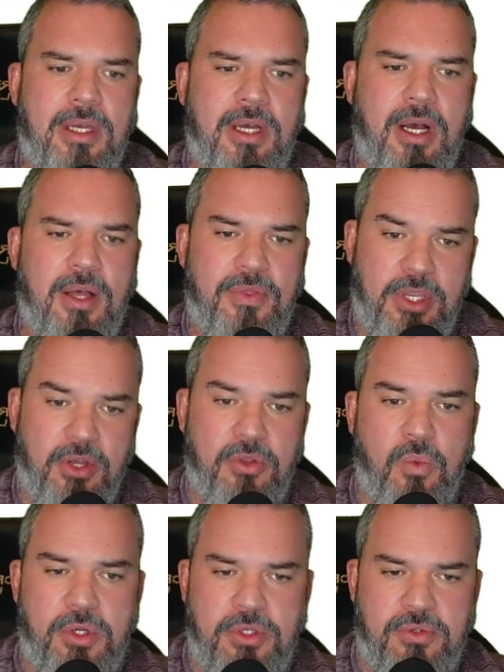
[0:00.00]
The other
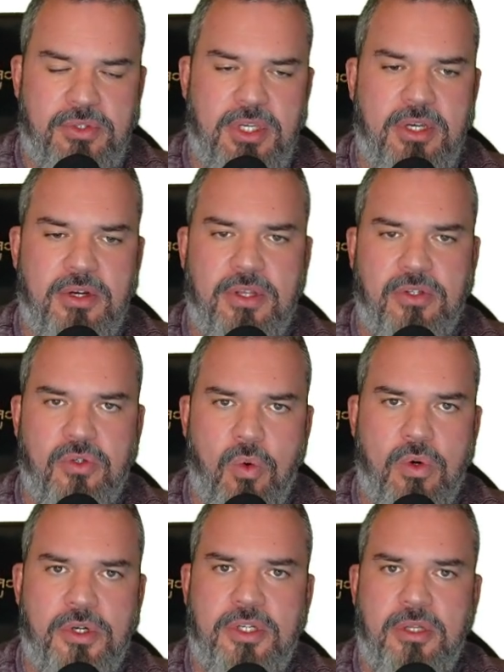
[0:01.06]
one you see here that's
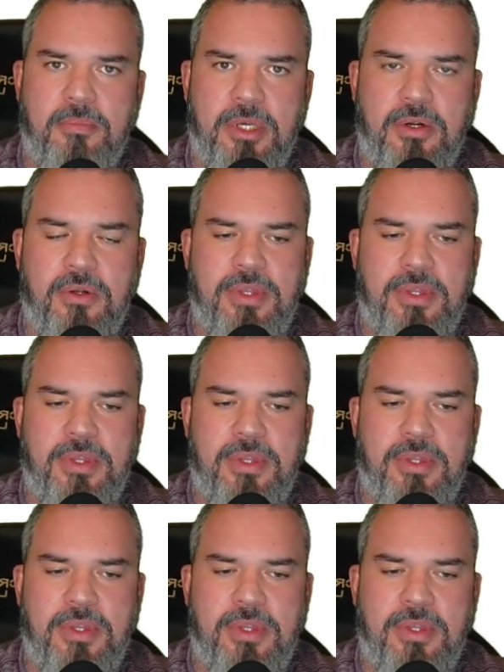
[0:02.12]
orange in the middle,